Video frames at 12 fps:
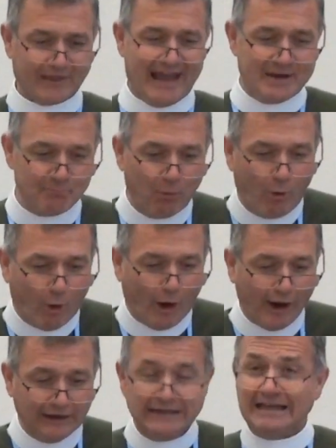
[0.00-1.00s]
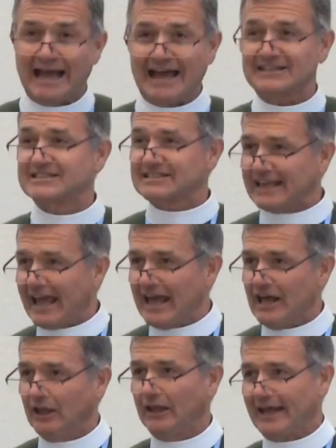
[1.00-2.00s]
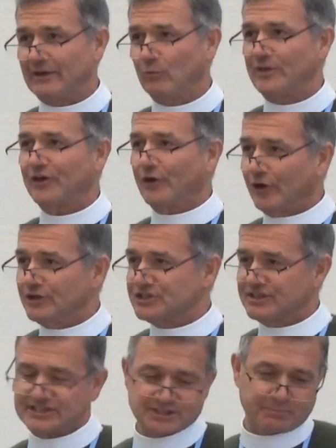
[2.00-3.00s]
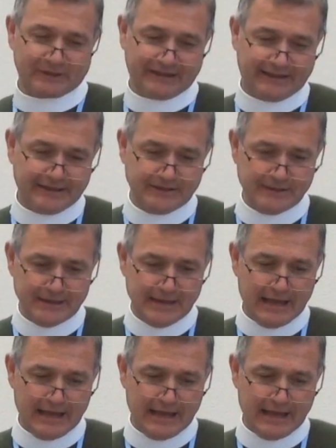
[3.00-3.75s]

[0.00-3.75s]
and more at scale and with urgent speed,